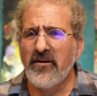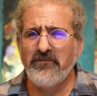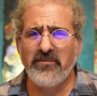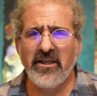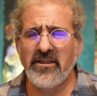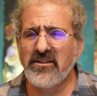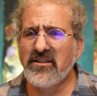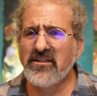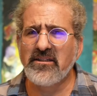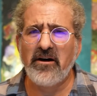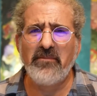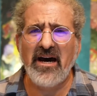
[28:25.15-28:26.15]

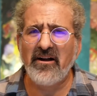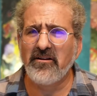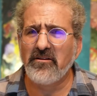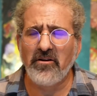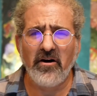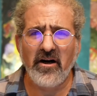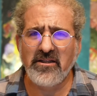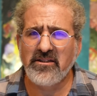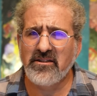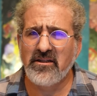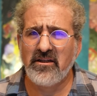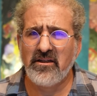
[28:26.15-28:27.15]
pieces about loss